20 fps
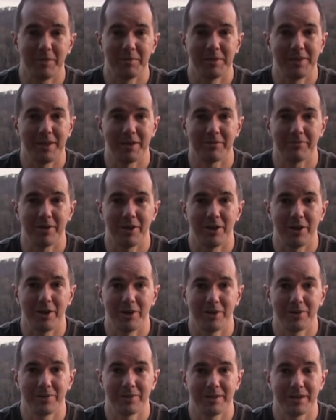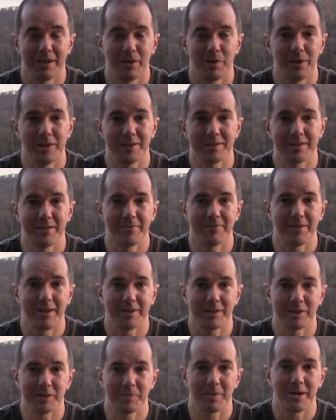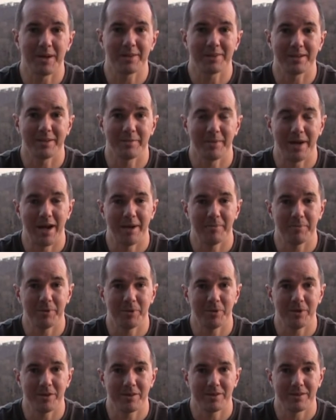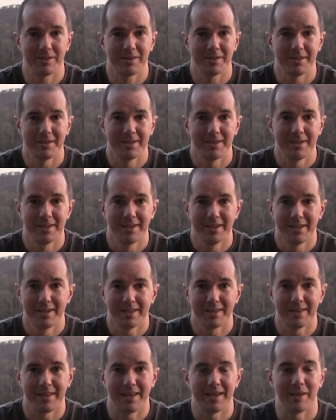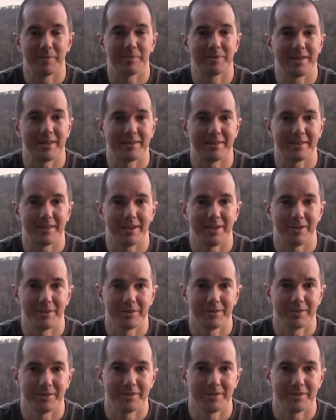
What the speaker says: I'm in that photo. And once I find a spot that I'm happy with, then I'm set to go.